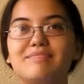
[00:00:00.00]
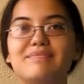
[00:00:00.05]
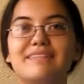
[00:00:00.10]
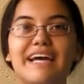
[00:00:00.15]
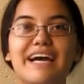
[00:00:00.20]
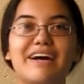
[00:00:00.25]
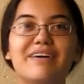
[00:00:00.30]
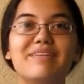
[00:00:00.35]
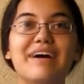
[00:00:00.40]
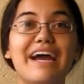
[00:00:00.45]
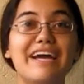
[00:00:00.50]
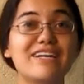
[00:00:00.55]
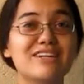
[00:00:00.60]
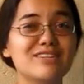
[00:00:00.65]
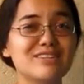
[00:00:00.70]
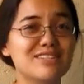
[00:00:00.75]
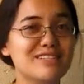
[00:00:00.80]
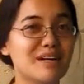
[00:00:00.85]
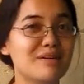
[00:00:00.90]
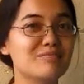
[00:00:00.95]
Now, I
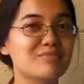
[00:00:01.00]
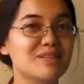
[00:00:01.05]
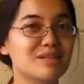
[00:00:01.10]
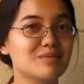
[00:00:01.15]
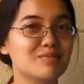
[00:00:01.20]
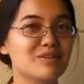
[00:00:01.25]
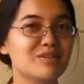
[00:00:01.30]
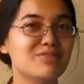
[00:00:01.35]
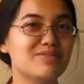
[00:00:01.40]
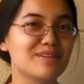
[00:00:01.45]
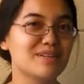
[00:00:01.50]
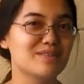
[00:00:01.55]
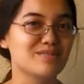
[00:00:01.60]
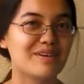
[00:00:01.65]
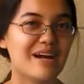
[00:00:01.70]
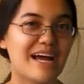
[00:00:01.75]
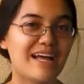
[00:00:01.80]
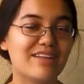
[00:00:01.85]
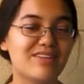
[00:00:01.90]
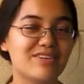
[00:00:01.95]
know some people feel
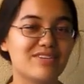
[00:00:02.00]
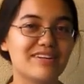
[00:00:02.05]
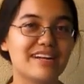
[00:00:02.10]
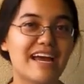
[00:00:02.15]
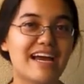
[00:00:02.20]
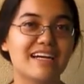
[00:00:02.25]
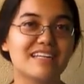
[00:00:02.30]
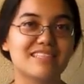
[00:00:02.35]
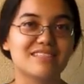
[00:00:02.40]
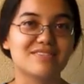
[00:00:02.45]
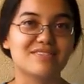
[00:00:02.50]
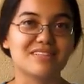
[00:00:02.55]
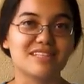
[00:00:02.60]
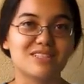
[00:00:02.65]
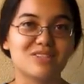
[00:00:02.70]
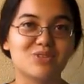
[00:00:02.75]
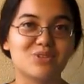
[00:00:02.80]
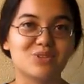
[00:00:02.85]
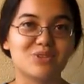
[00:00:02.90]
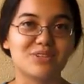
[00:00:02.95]
rather
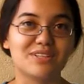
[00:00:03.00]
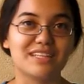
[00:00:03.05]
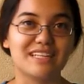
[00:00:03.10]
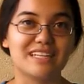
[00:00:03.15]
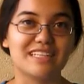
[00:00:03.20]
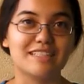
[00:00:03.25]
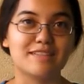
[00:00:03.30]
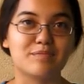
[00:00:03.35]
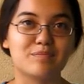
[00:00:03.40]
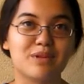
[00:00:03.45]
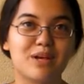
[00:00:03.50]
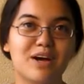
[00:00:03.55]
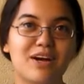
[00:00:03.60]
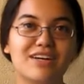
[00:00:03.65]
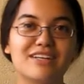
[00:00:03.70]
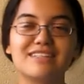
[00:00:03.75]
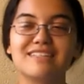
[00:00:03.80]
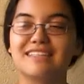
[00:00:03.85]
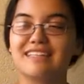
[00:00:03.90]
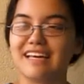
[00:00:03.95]
negatively toward these blogs.